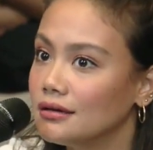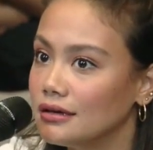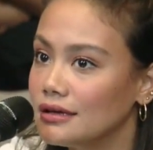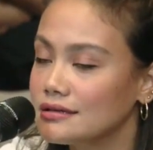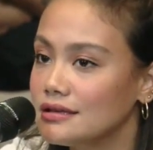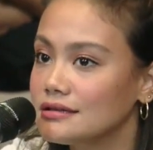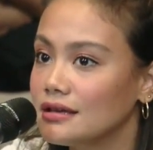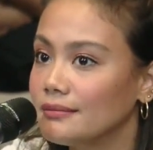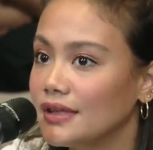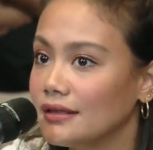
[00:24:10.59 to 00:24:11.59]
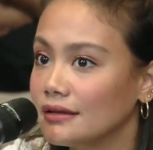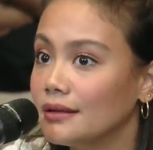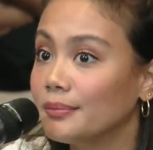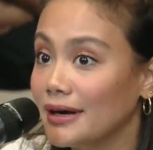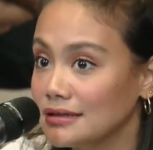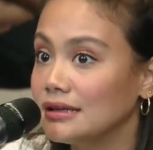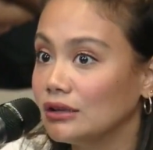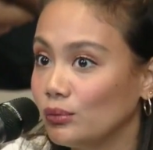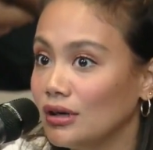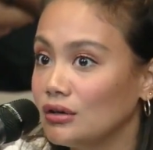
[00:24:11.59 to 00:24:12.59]
Is this something that the
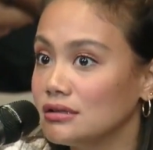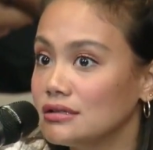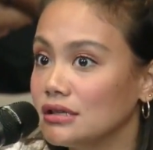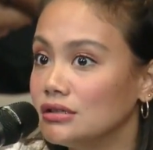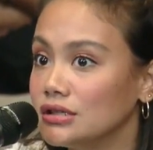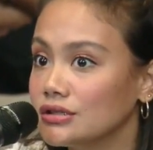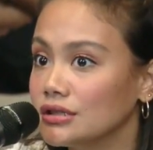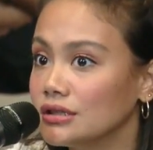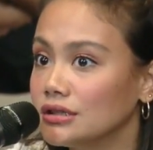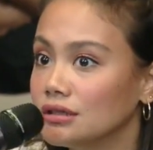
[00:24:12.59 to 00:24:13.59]
president will consider, sir?